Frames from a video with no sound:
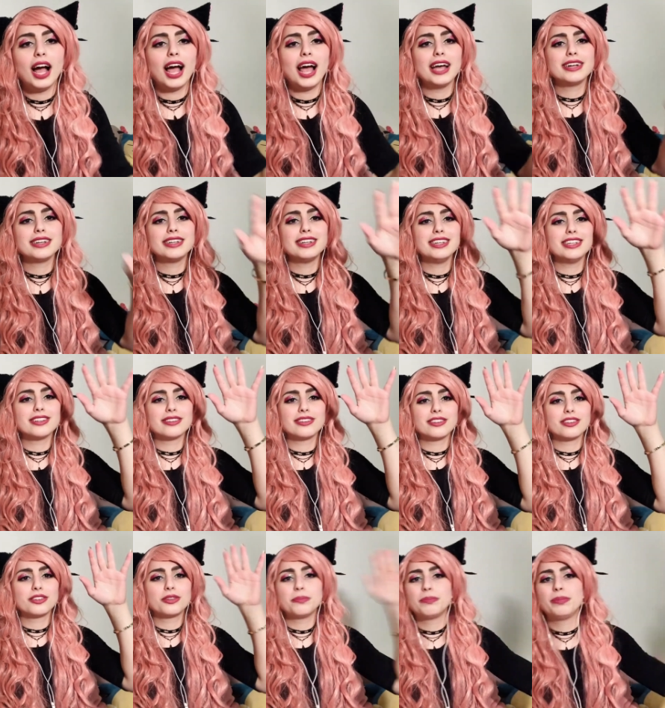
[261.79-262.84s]
and
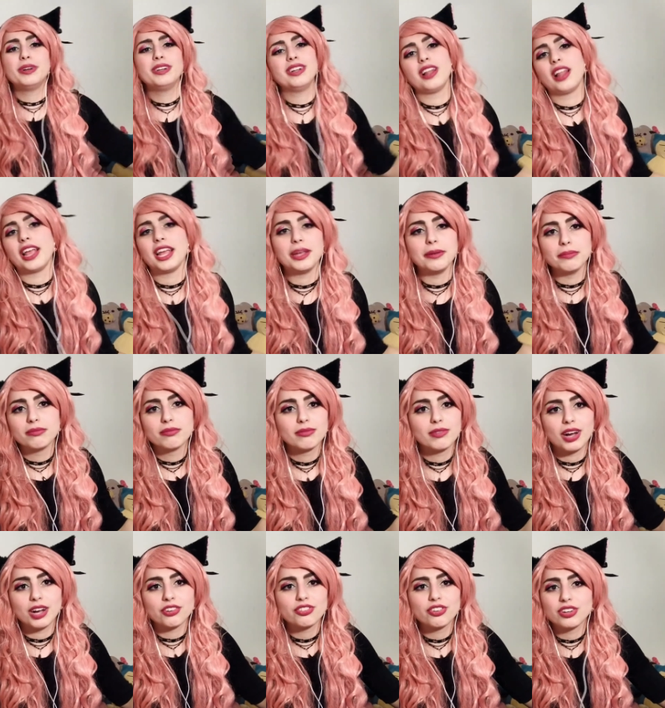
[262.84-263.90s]
he's pretty lame
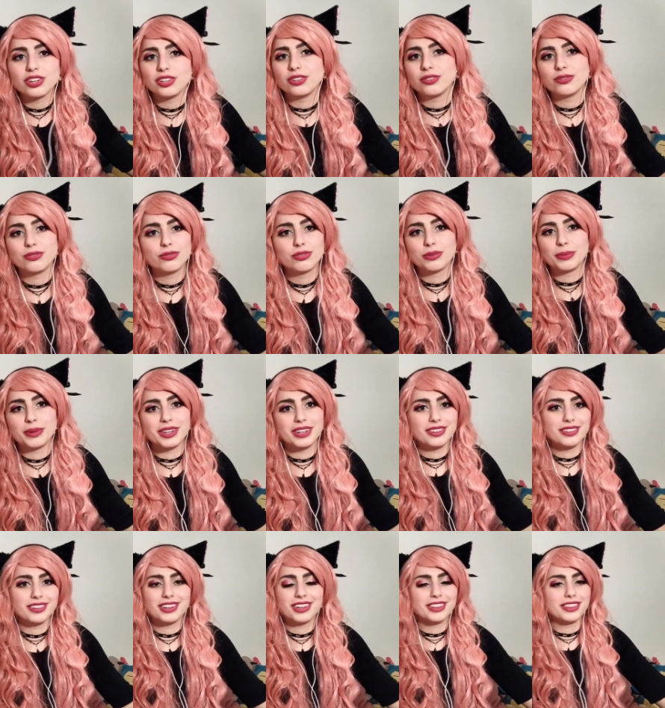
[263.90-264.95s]
actually for
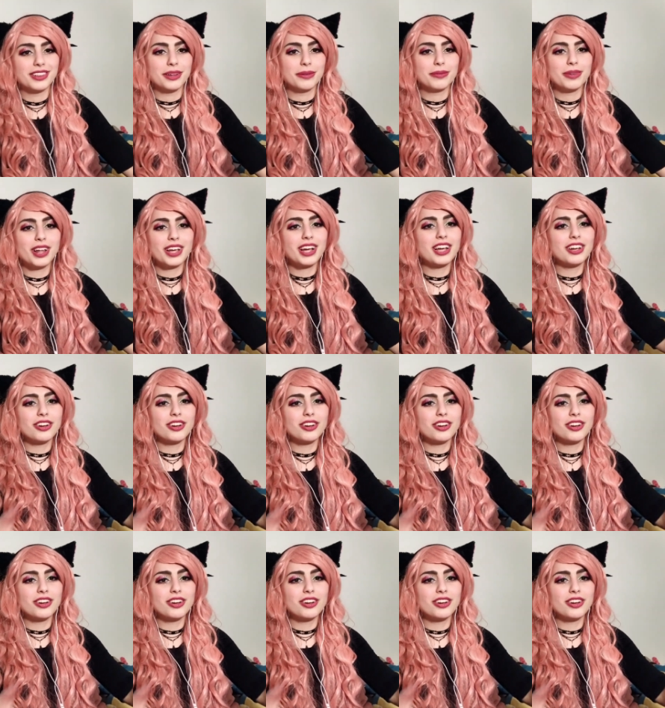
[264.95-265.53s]
being in them.